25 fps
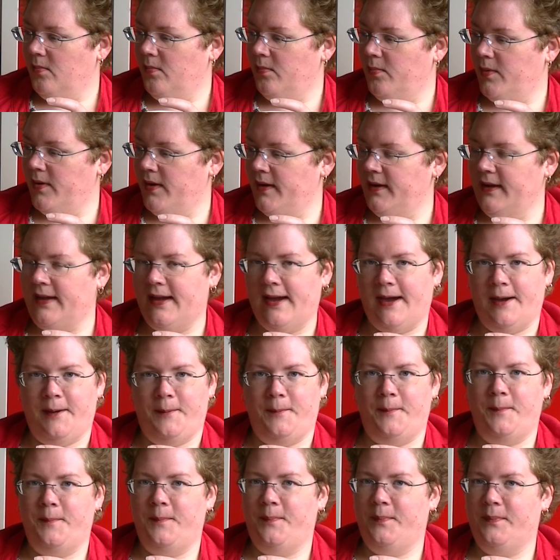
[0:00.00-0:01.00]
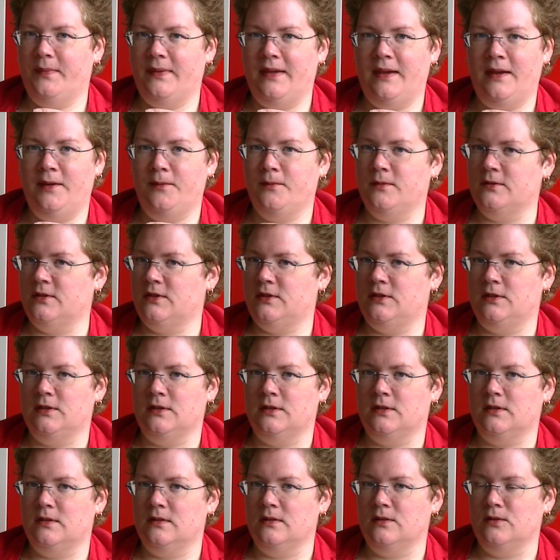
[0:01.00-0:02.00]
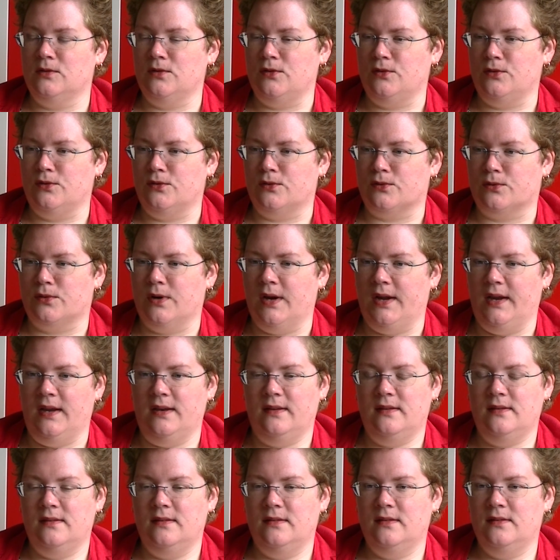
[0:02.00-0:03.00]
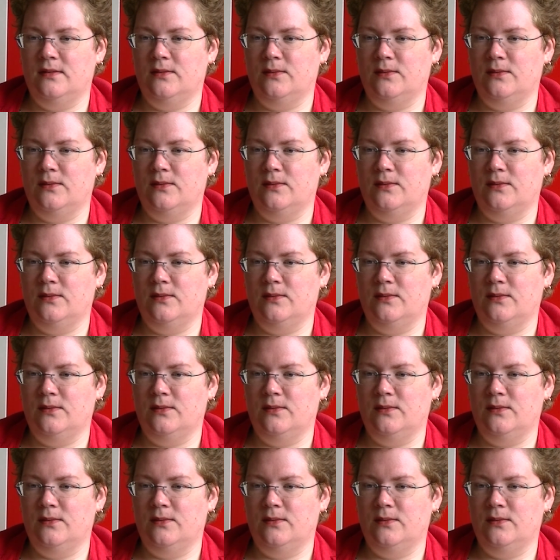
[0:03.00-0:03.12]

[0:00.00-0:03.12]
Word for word: But yeah, it was just great.